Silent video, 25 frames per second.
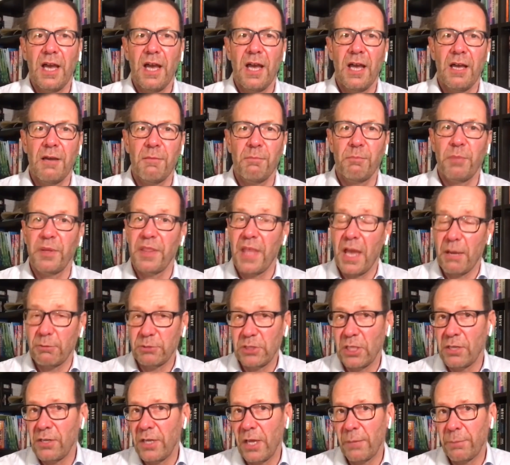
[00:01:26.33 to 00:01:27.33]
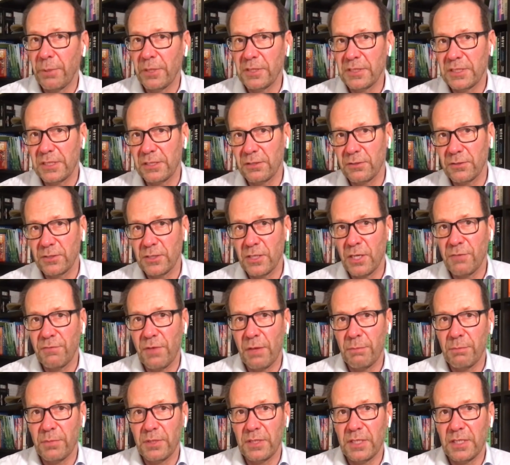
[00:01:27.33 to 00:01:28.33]
Um, but that was only up until the
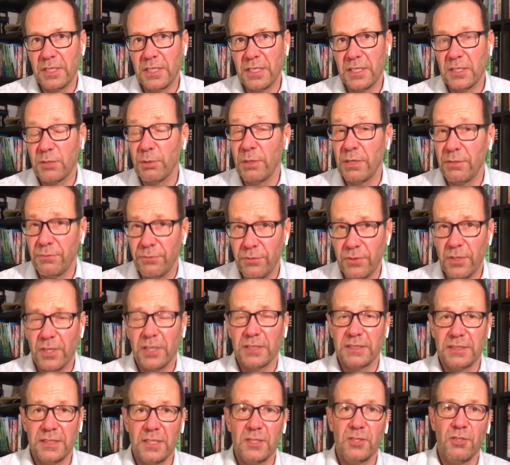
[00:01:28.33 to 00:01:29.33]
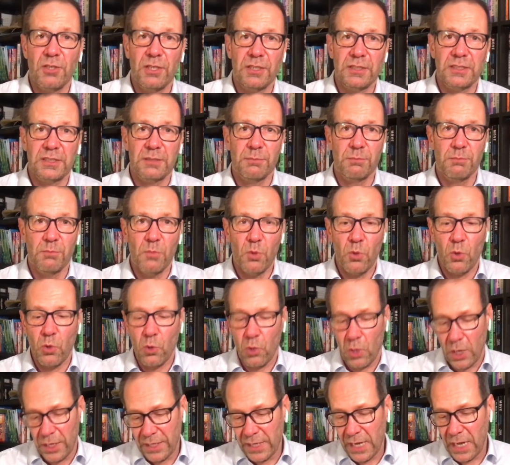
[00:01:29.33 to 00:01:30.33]
November the 21st, and they're doing some
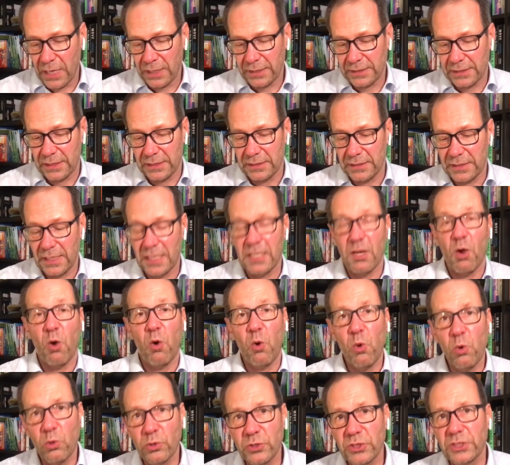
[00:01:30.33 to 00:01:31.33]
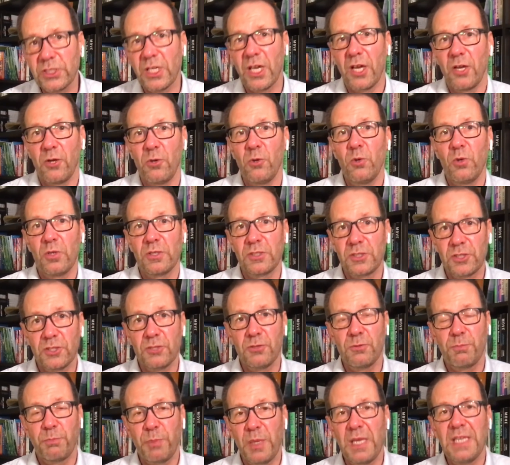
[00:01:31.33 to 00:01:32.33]
more analysis. They also
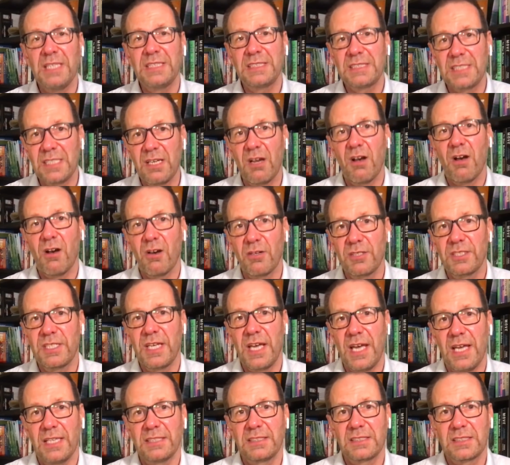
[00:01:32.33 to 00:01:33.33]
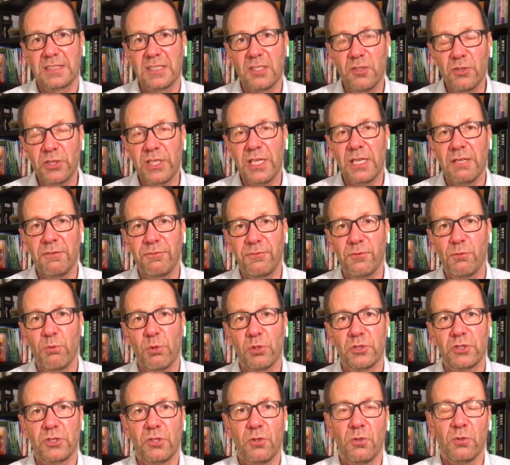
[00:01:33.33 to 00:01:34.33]
do PCR tests looking for
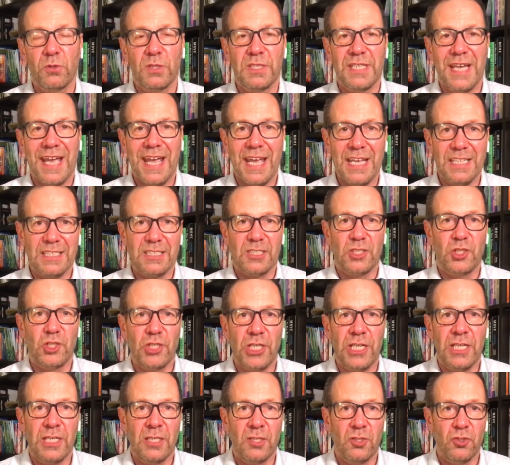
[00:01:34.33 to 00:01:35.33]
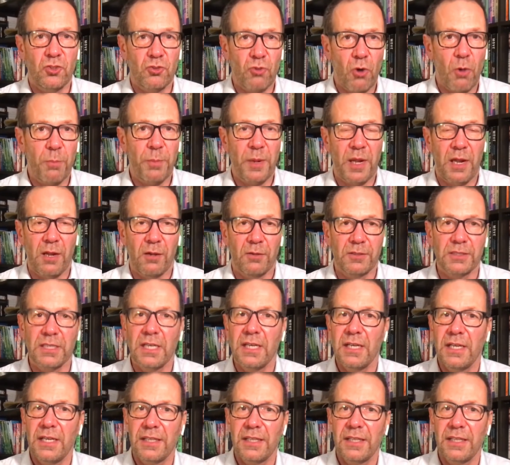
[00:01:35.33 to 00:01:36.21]
what's called an S gene dropout.